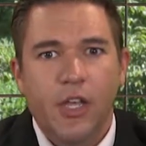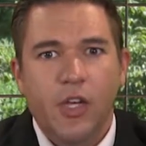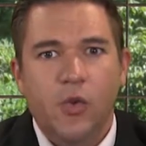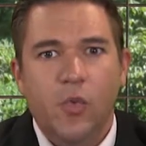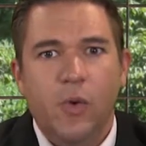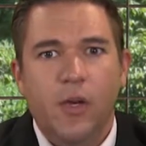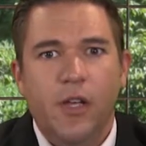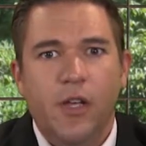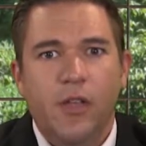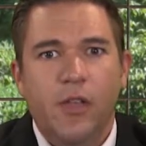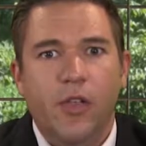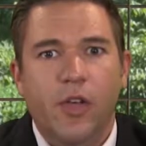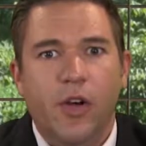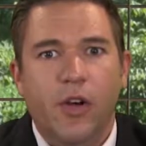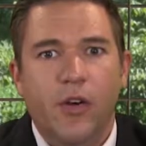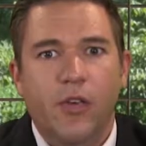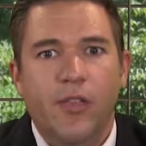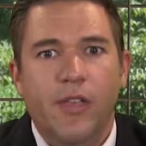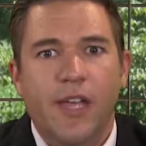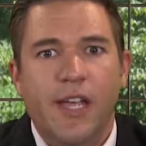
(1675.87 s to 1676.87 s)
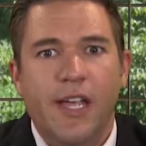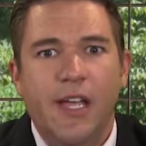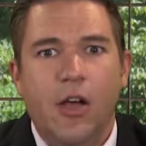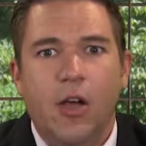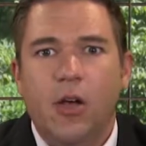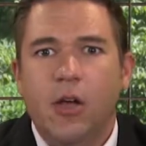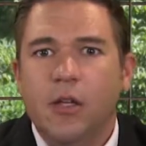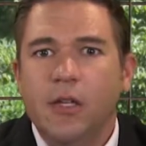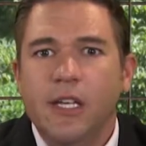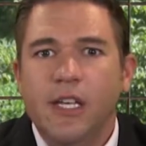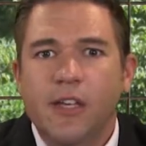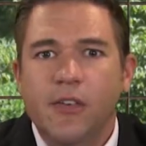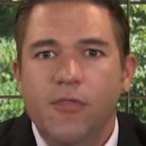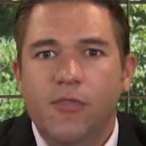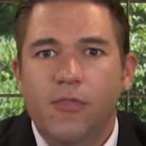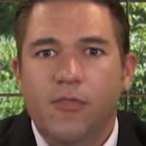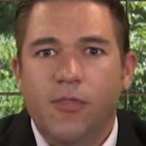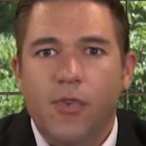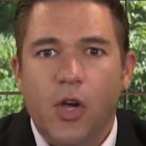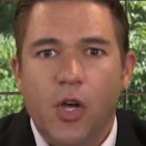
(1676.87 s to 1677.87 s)
Well, are they all
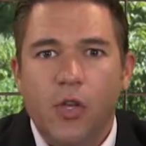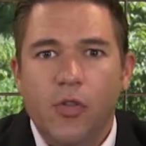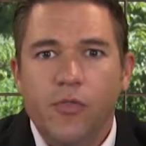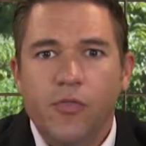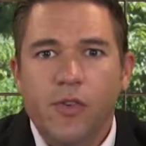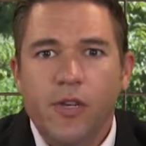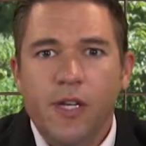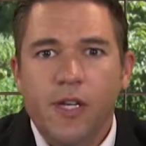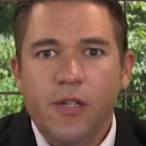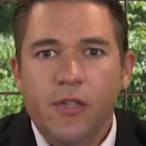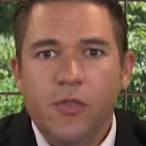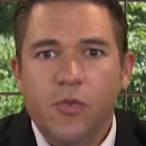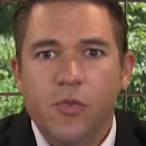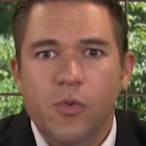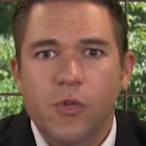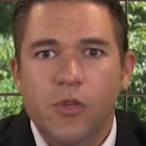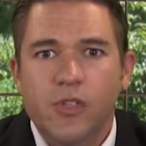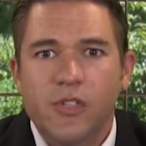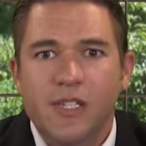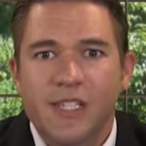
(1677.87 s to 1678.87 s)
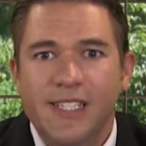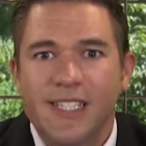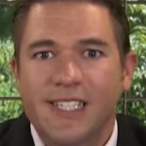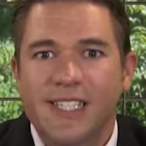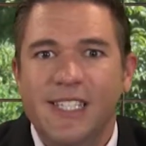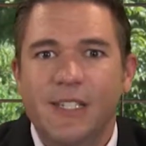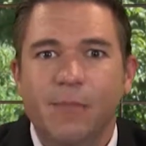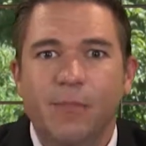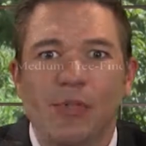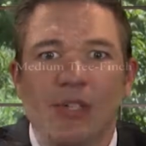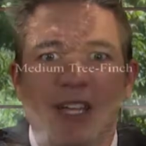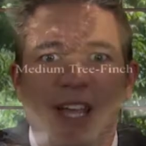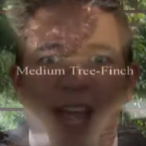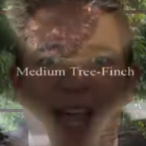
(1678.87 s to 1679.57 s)
evolving, or is it simply